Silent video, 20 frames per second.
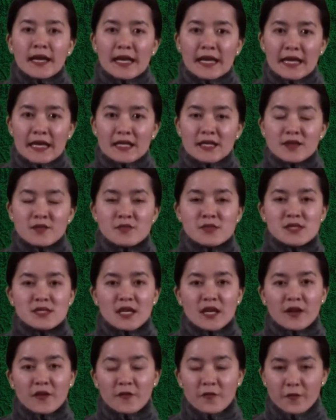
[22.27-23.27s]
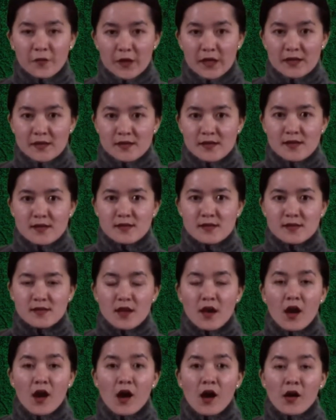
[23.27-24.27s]
Idioms and phrases
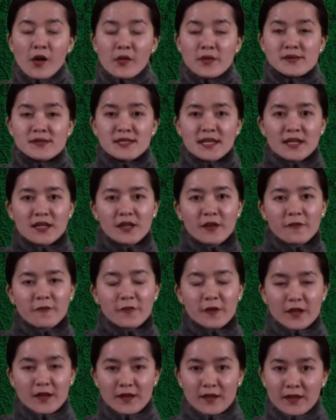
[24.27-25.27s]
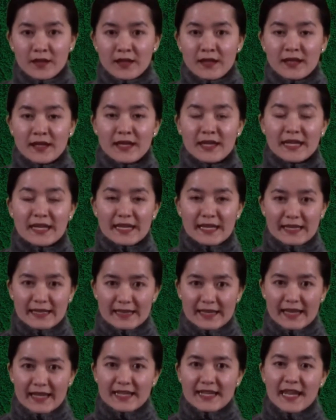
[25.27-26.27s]
are significant in
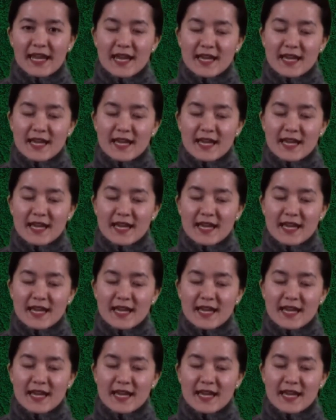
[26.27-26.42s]
CLAT